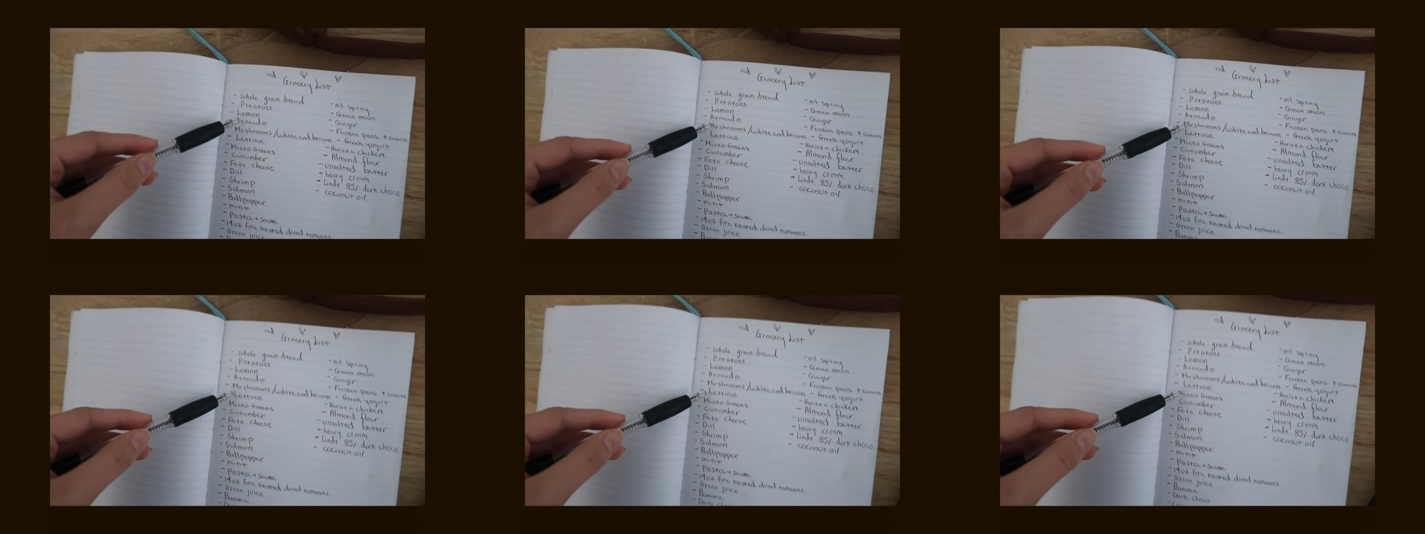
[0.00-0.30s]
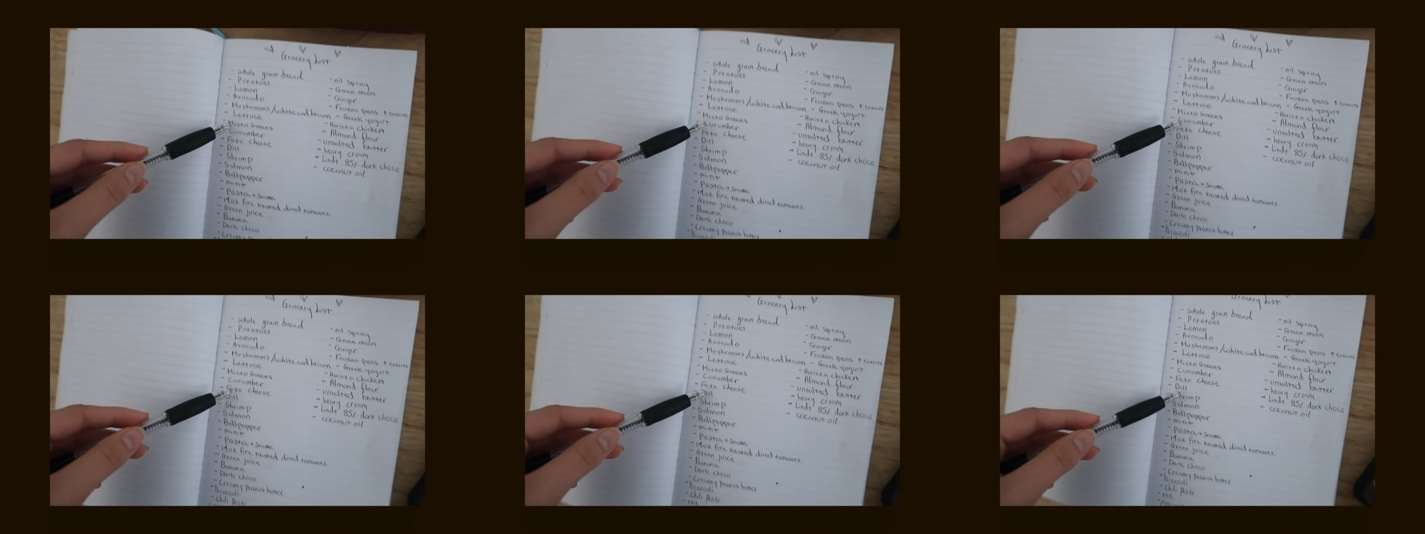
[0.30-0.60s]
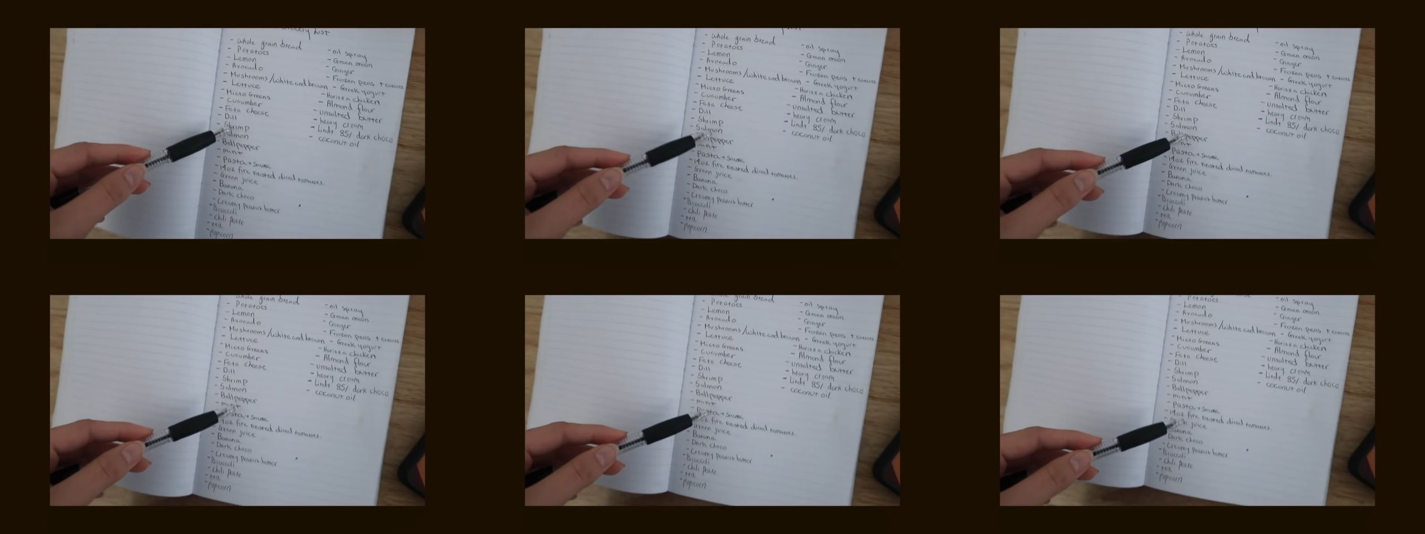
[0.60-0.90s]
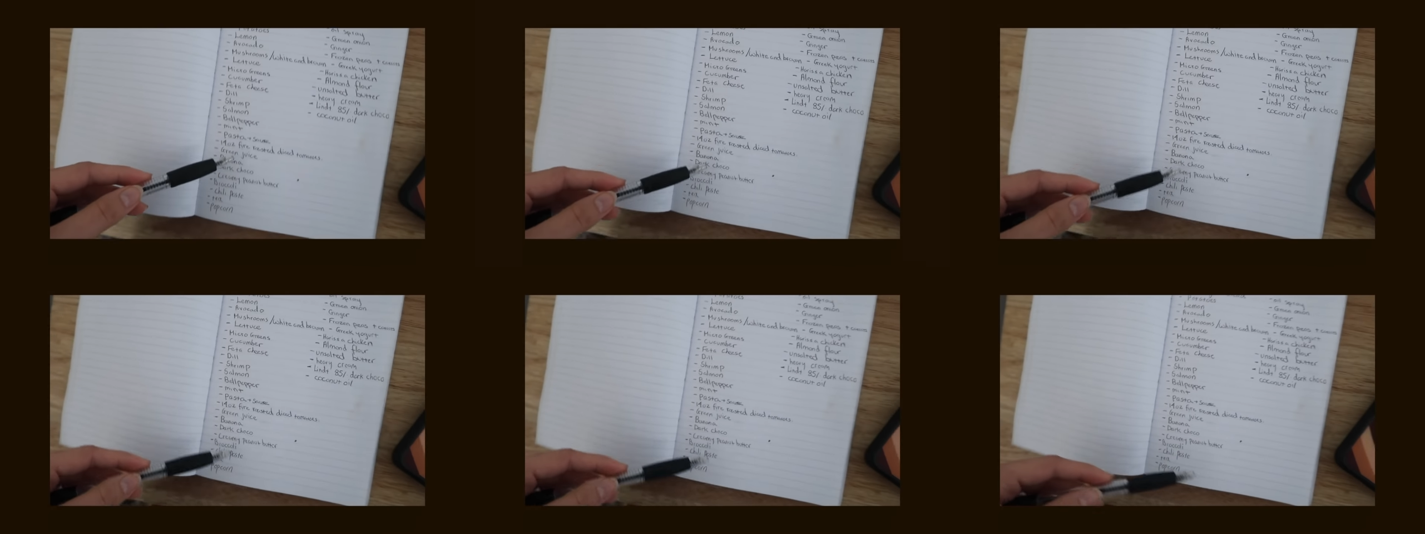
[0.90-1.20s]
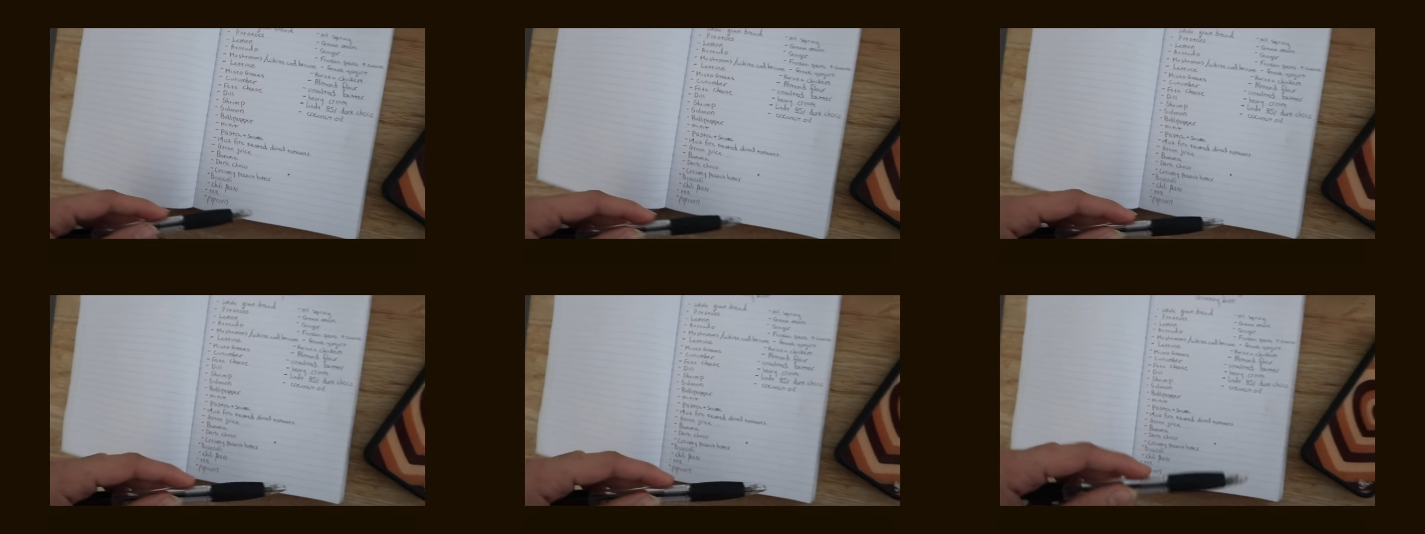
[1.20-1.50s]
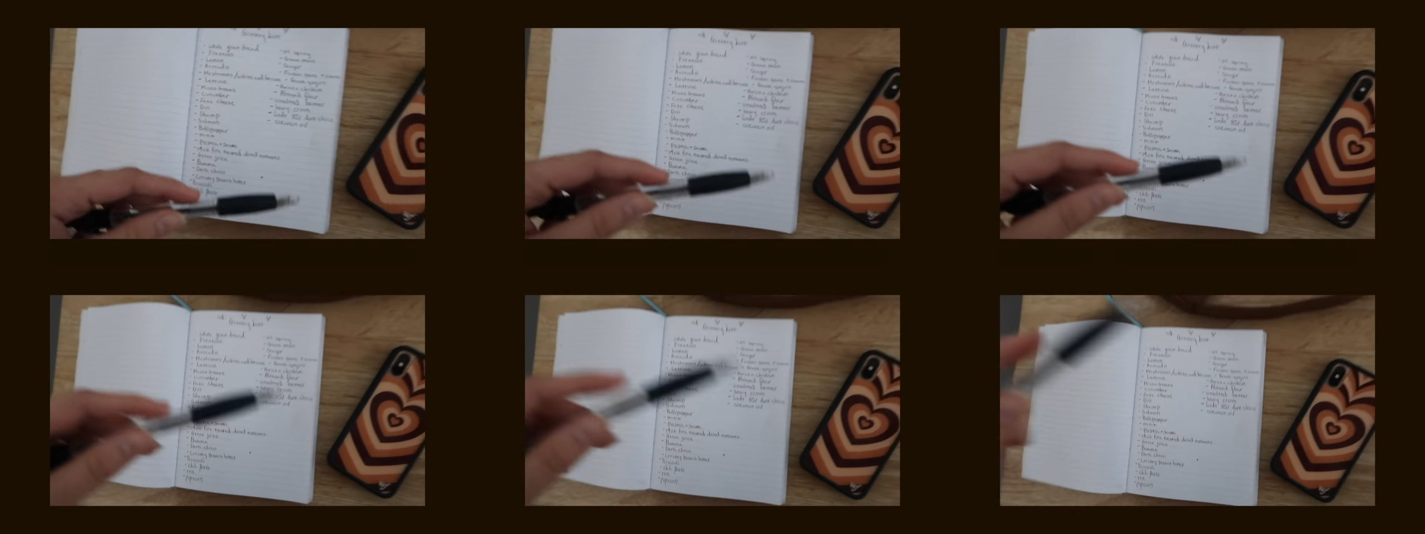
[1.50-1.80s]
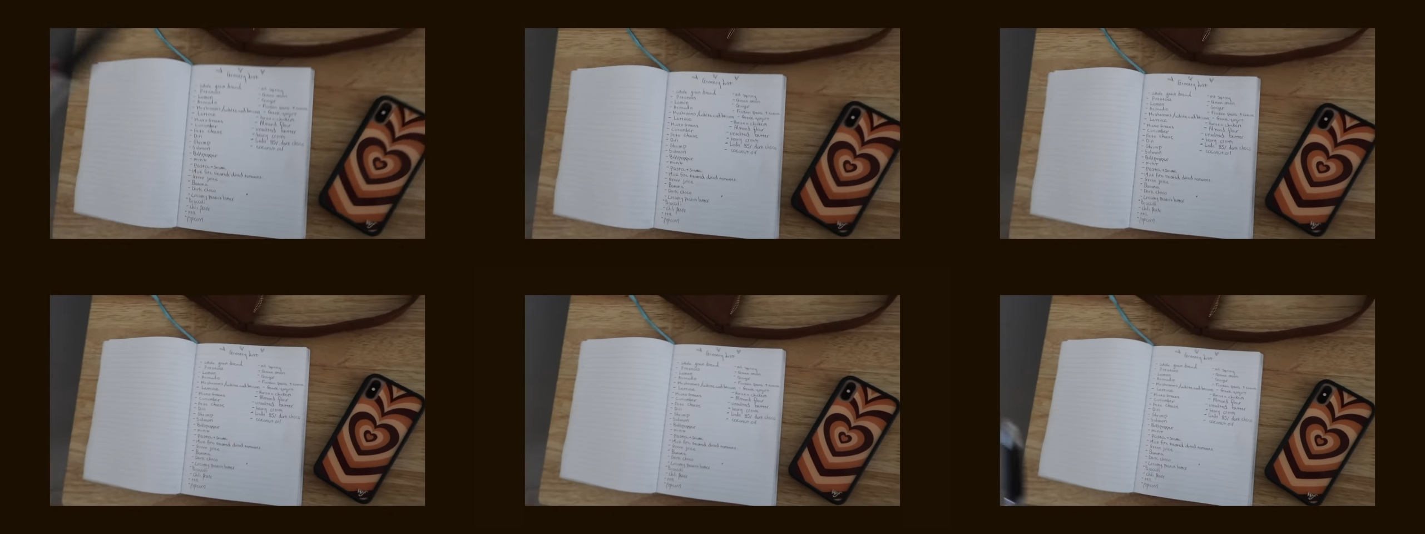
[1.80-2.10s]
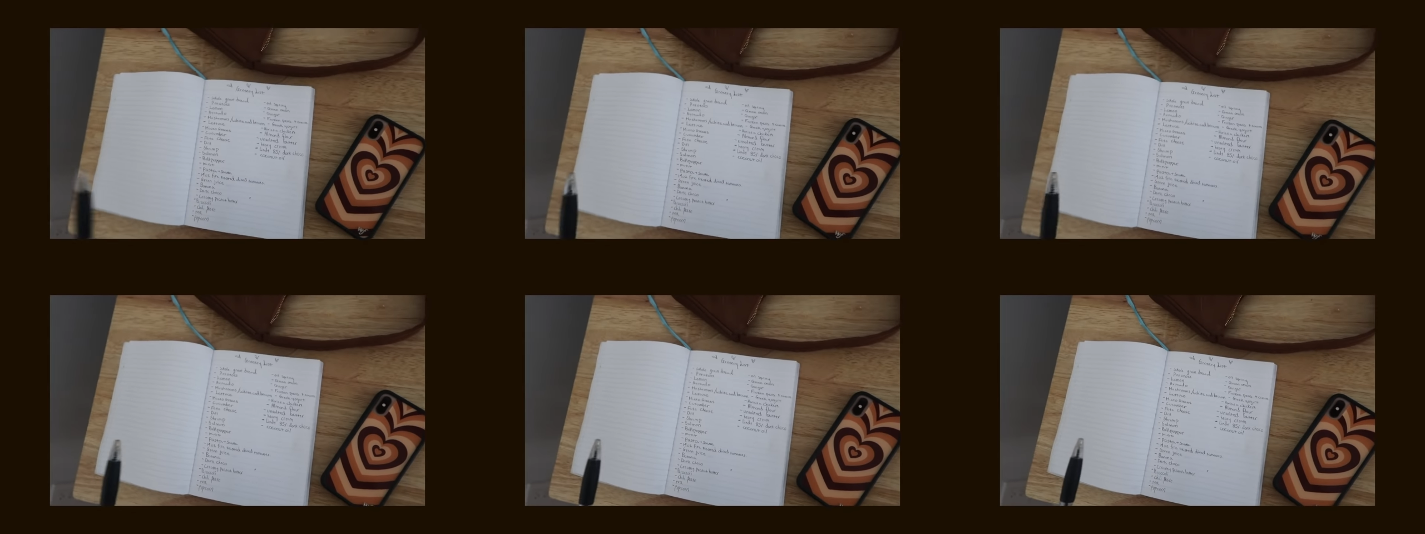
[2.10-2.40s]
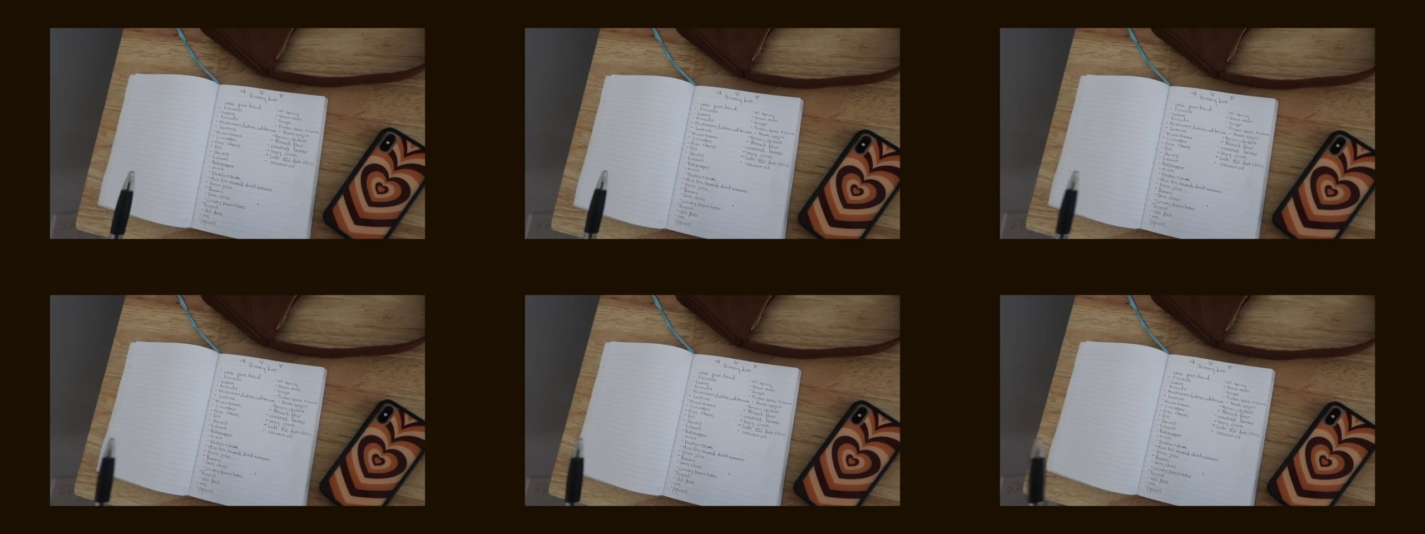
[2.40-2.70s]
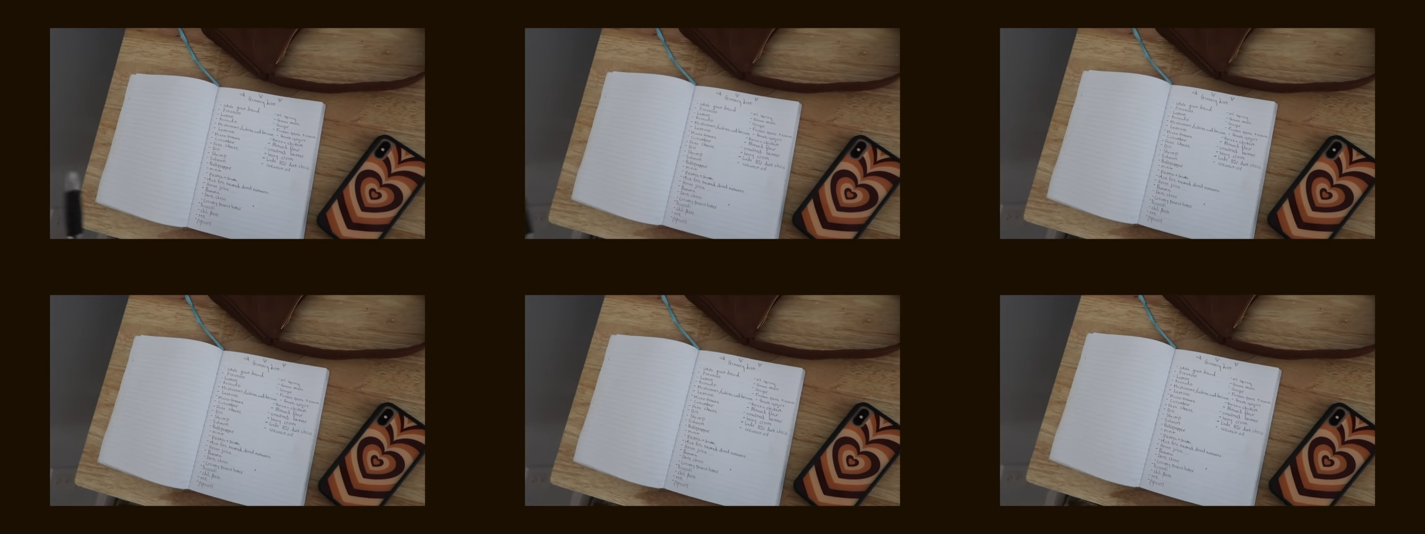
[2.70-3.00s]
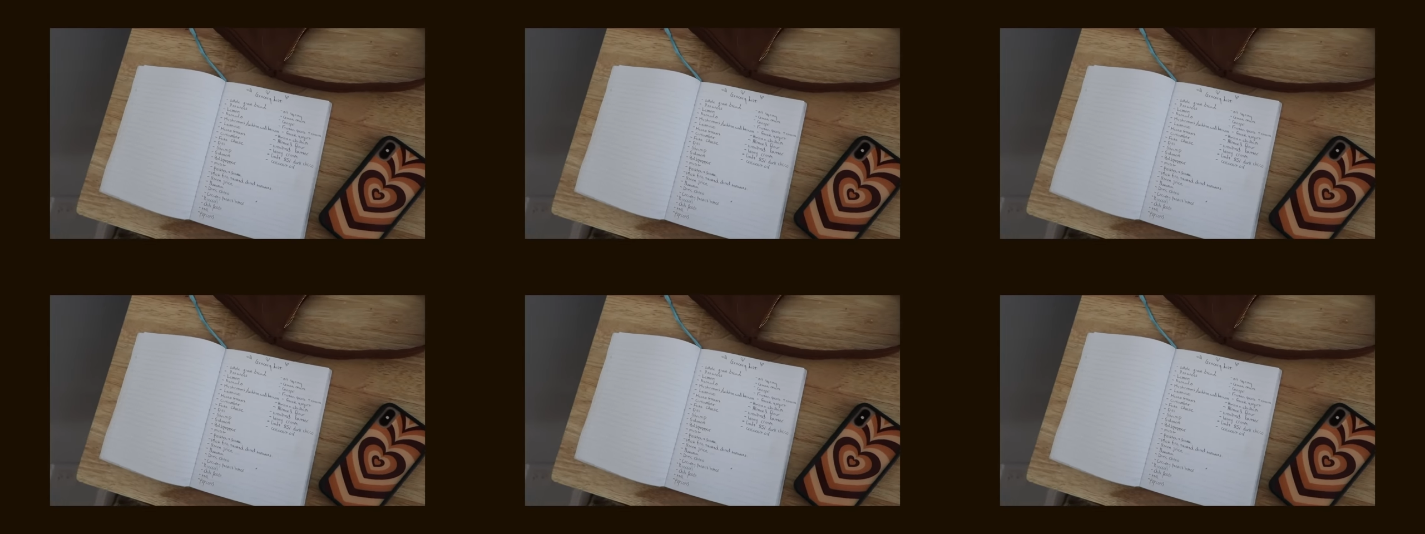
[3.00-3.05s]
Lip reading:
No face is visible, so there are no lips to read.